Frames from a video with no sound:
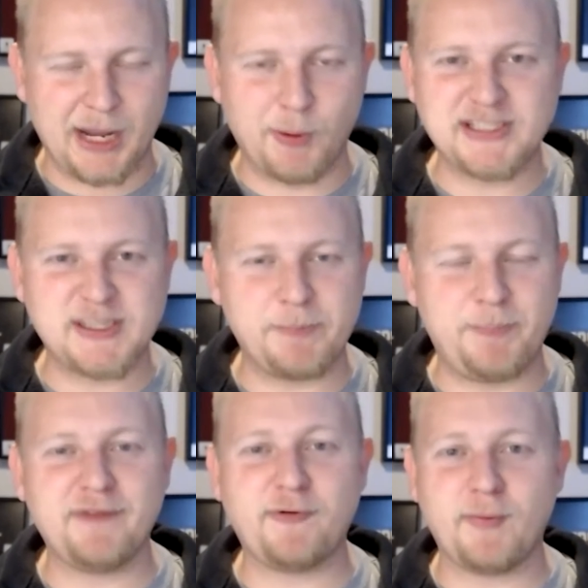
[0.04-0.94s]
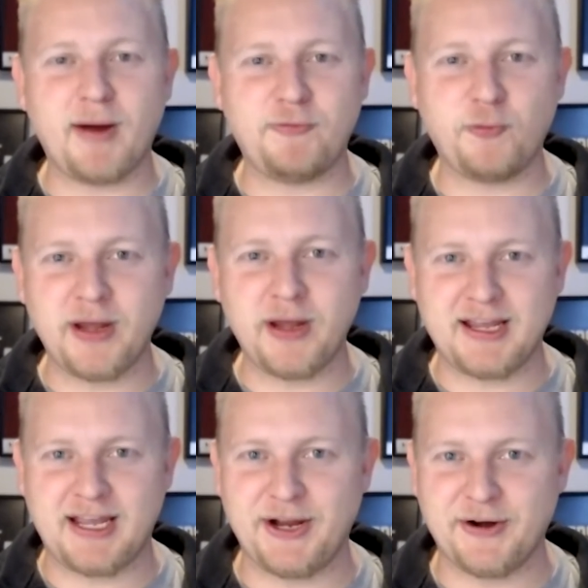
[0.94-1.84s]
It was a bit of a rough
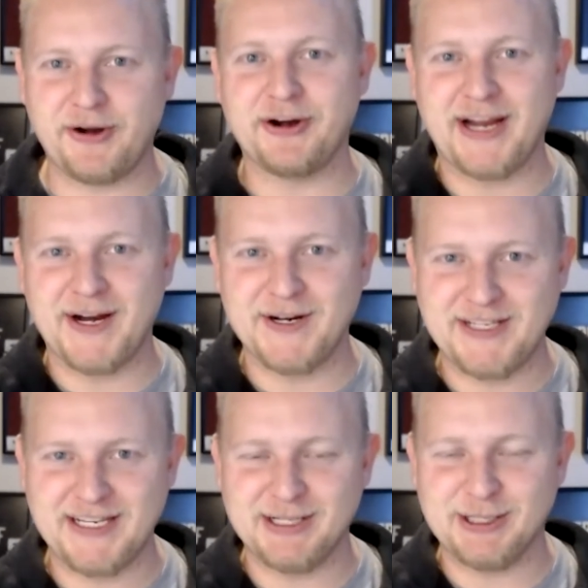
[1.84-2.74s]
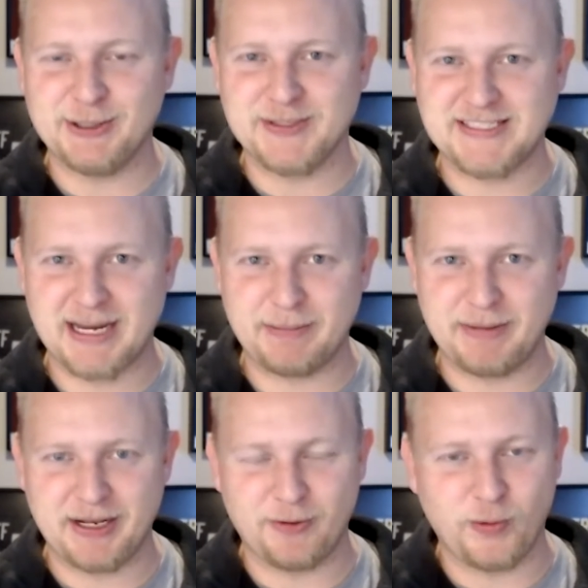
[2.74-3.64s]
week here in our Guaranteed to Lose
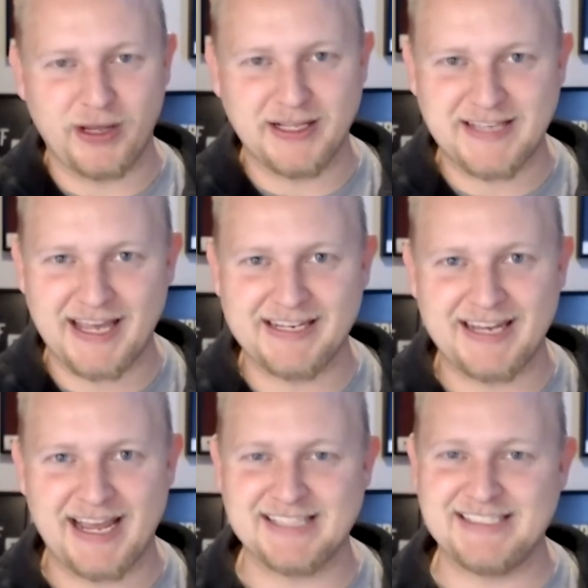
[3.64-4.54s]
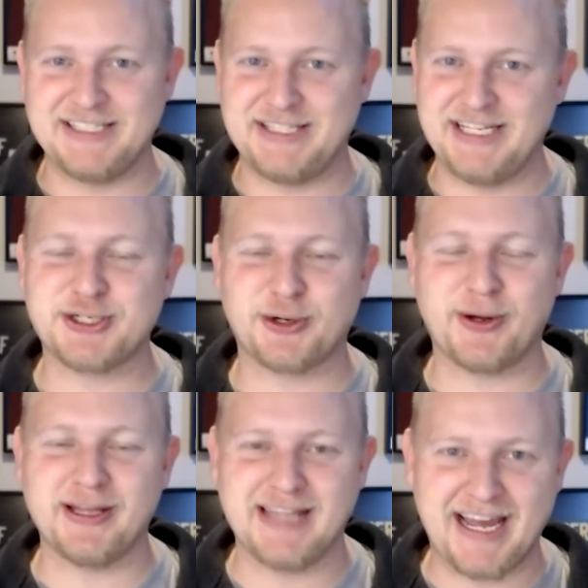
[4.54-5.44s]
segment in Week 10 as the
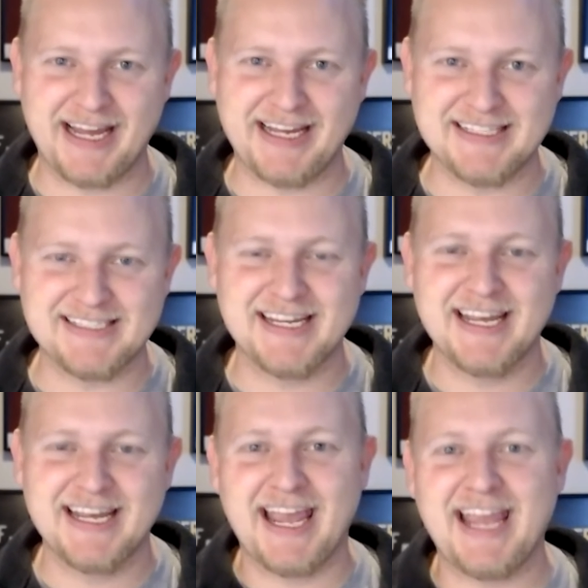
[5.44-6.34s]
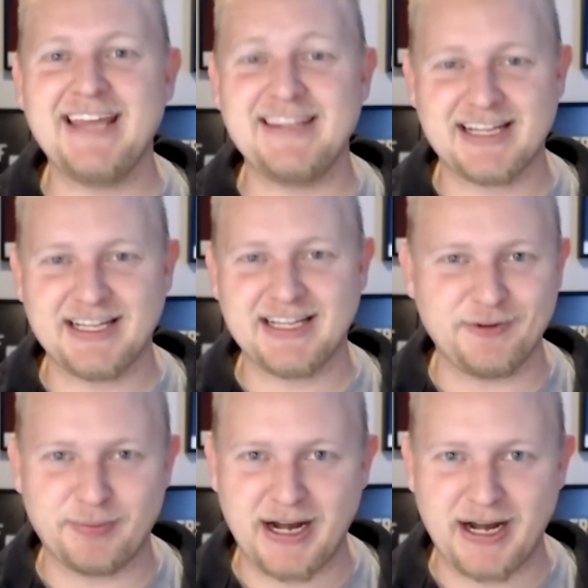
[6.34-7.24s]
Detroit Lions and the
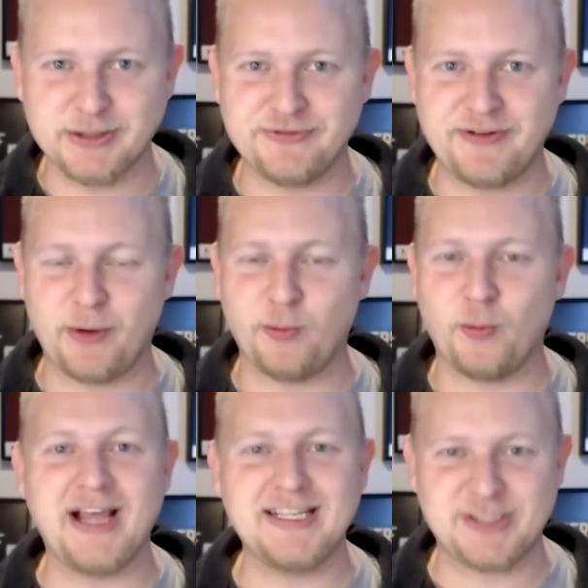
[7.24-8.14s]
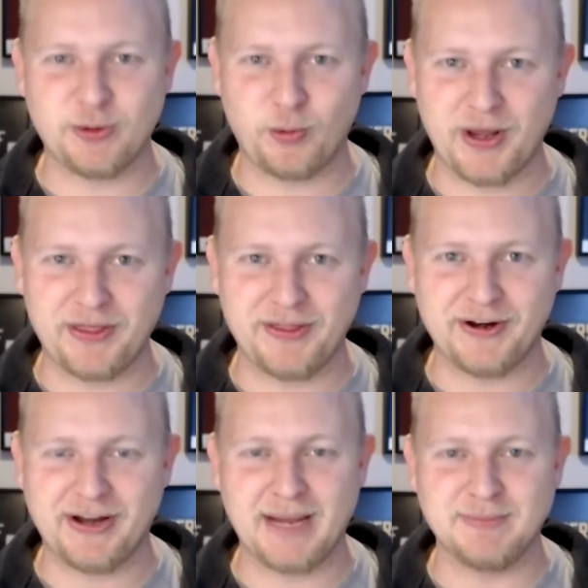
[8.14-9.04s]
Cleveland Browns found ways to win
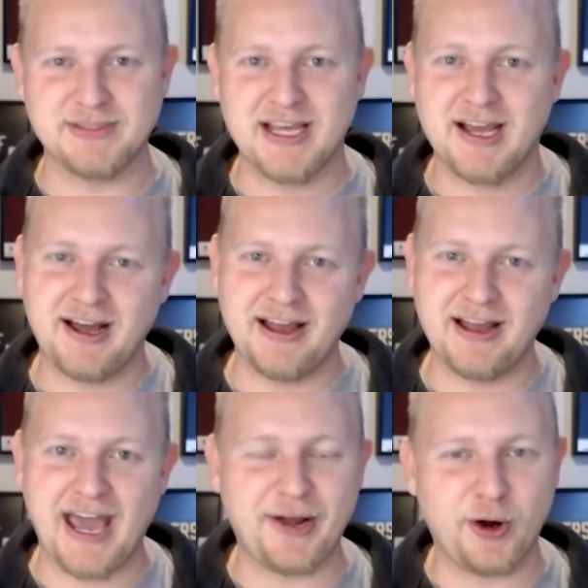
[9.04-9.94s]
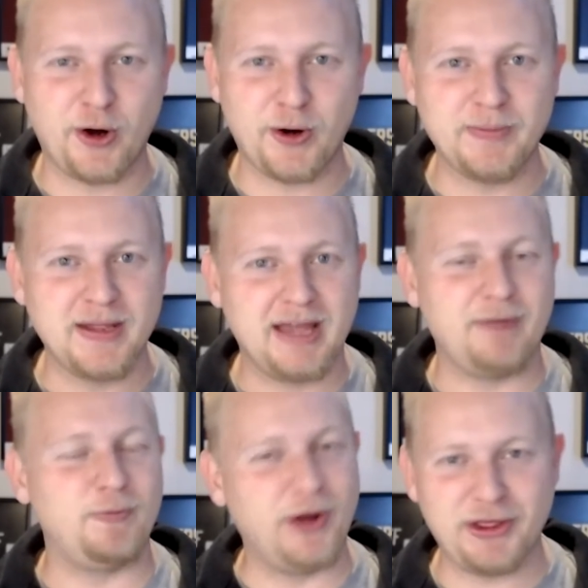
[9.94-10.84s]
their games at home.
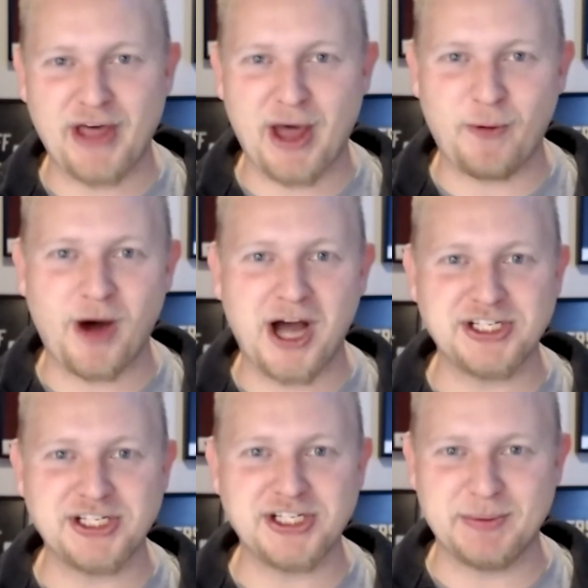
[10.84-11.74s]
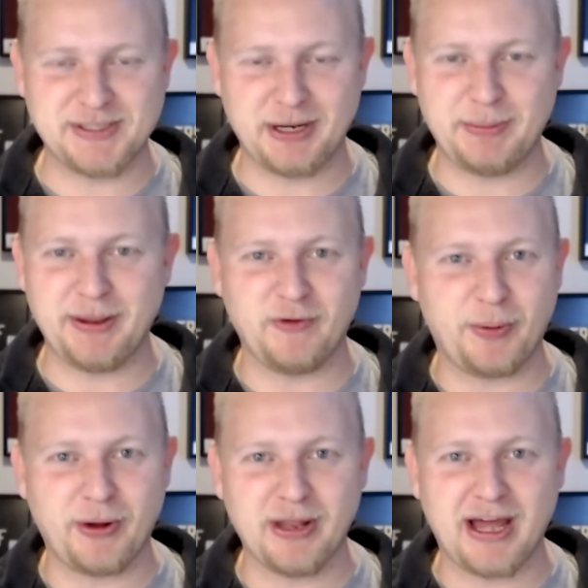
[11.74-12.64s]
Really thought Washington was going to be able
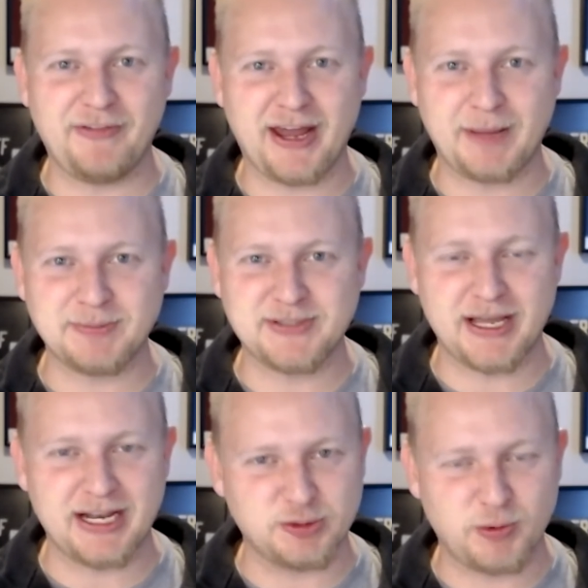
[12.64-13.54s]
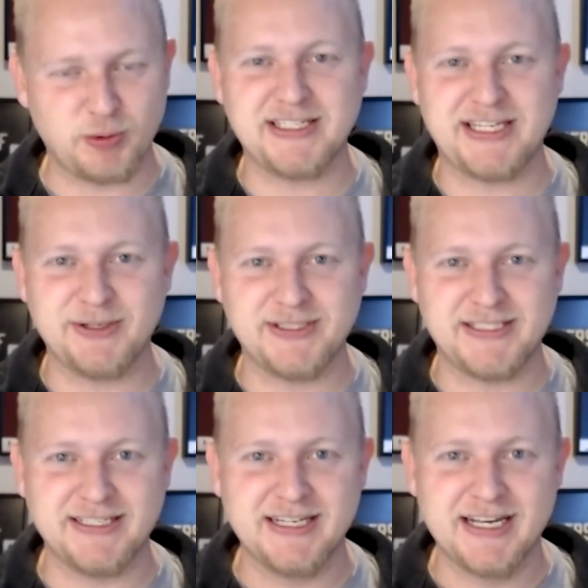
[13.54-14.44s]
to pull off that upset as well as
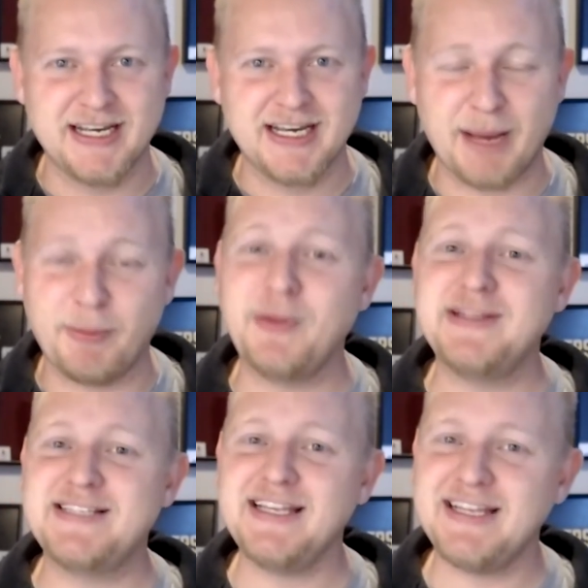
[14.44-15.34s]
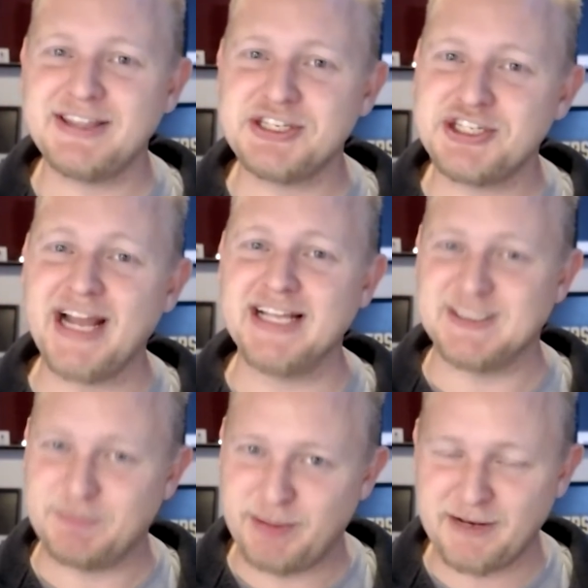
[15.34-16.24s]
Houston. But we did get the
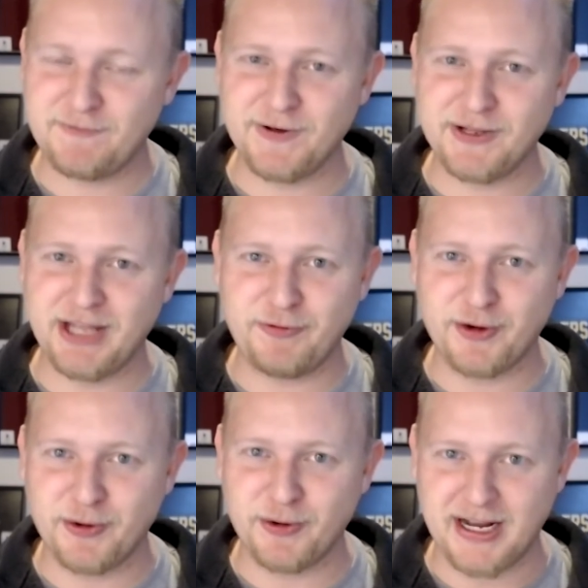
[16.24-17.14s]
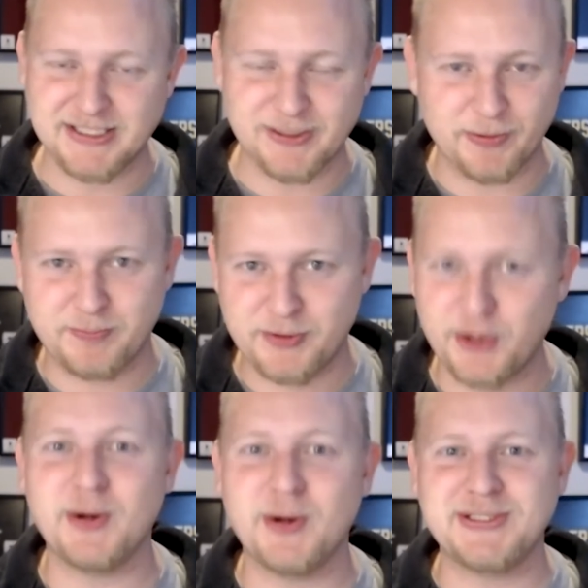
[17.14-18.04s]
Giants beating Philadelphia right. So
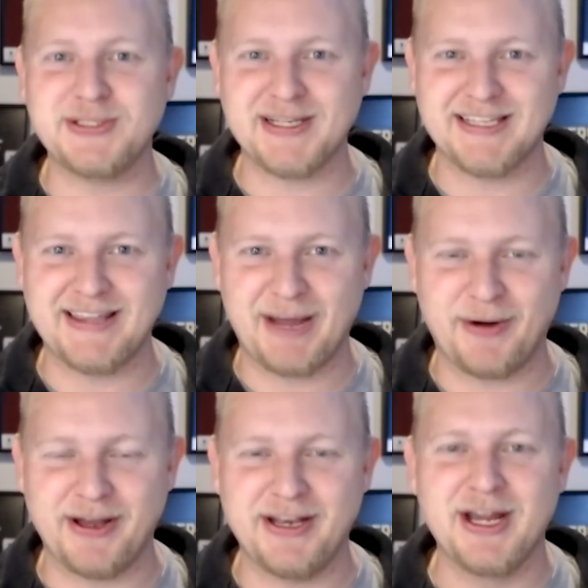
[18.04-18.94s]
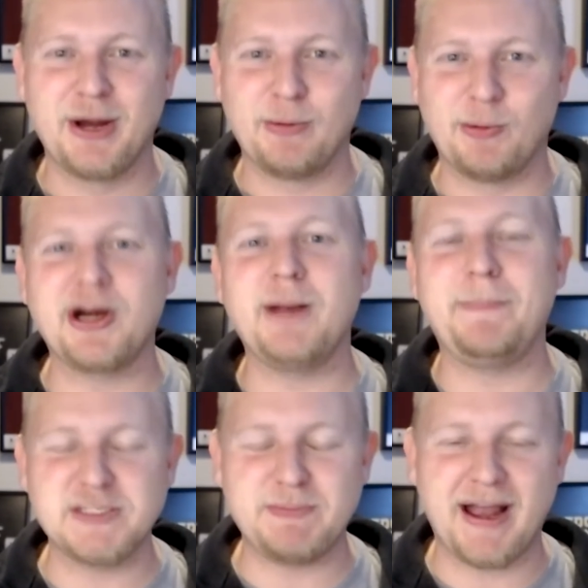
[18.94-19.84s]
kudos to us on that one. We're going to
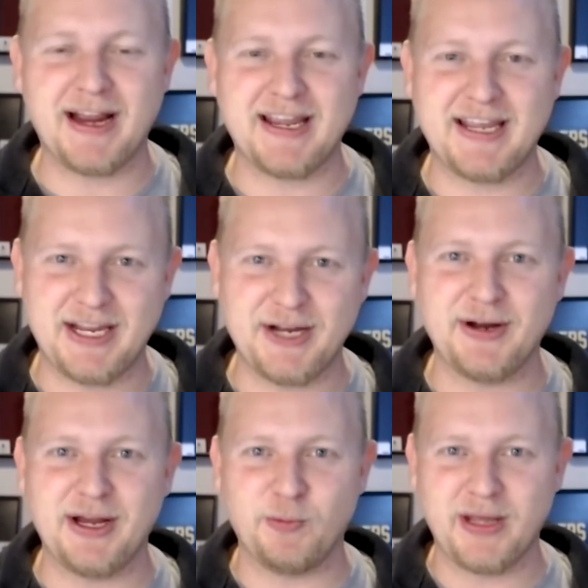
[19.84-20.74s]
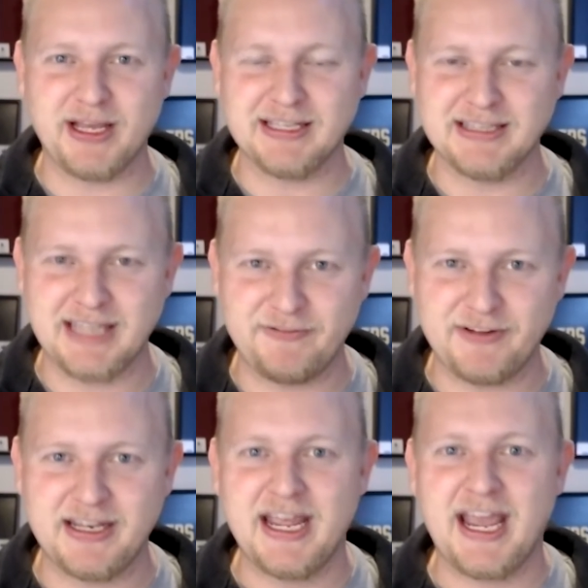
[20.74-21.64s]
bounce back here in Week
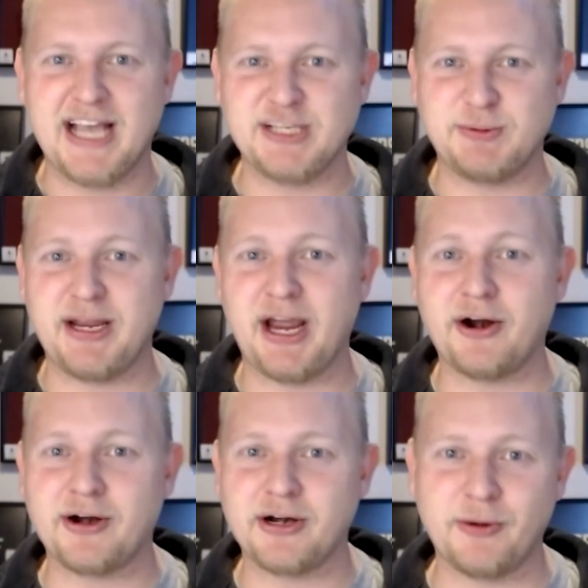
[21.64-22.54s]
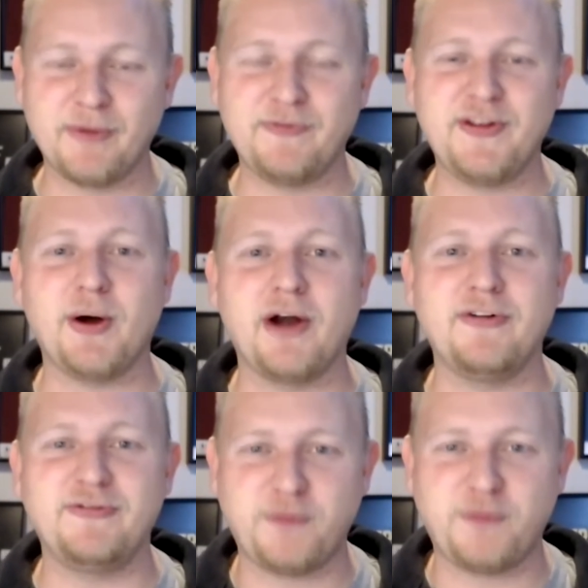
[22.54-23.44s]
11 as we are going to reveal
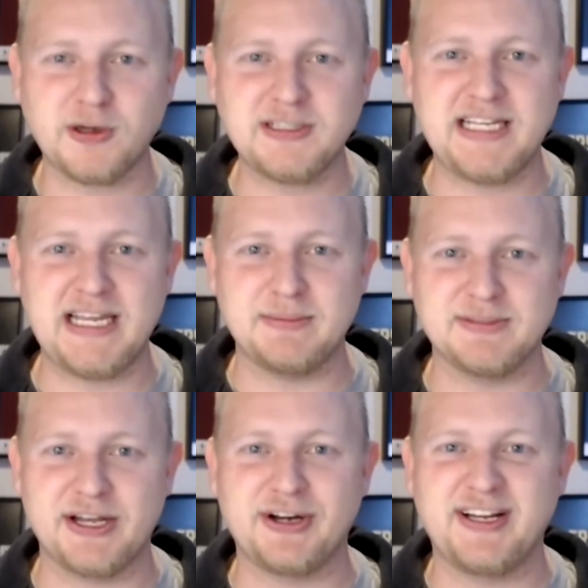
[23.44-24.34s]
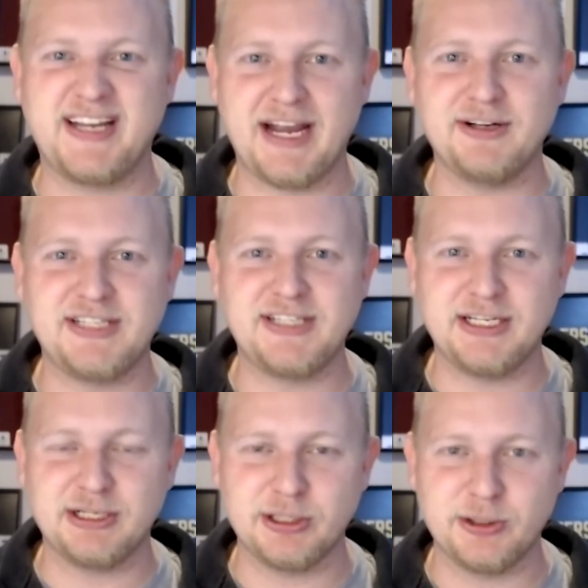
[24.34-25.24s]
our four teams that are
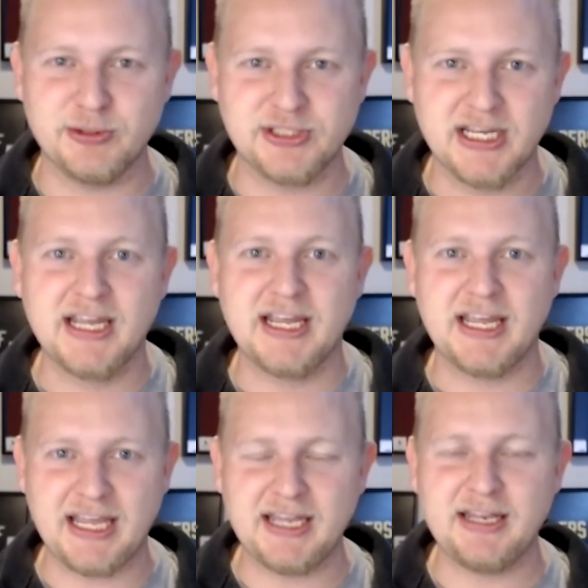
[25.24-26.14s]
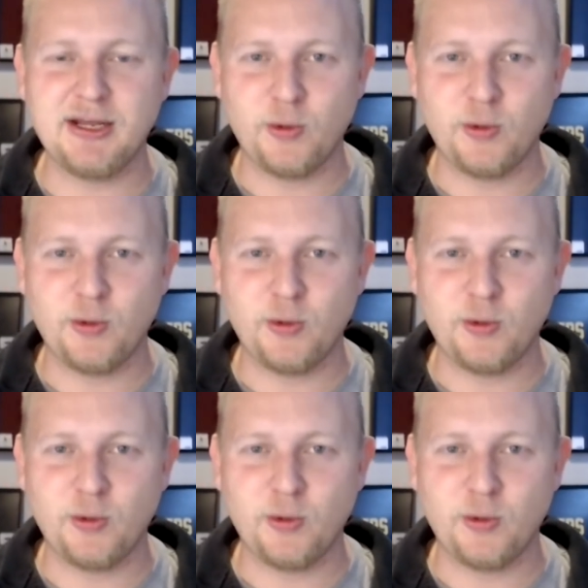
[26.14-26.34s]
guaranteed to lose in